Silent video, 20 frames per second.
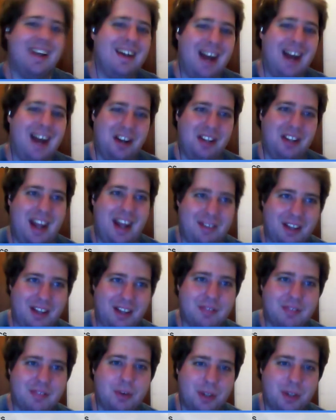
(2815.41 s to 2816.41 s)
I only have
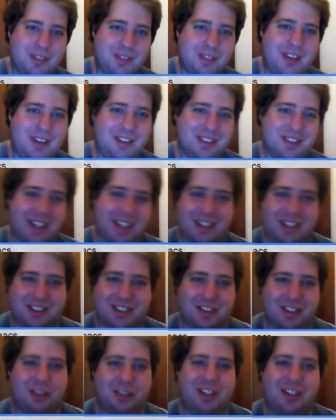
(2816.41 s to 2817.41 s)
like 45 seconds
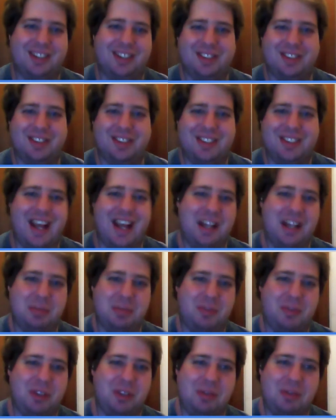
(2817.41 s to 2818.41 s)
to look at those stats
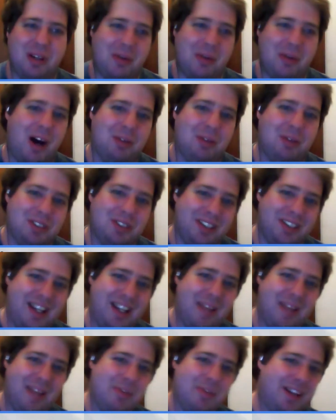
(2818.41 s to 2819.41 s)
before they become obsolete
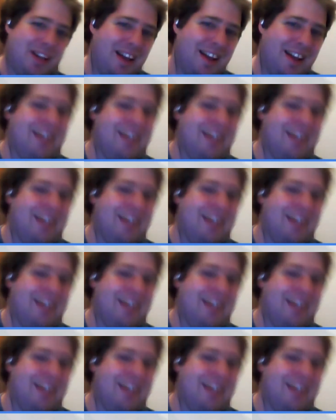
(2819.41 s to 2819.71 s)
at midnight.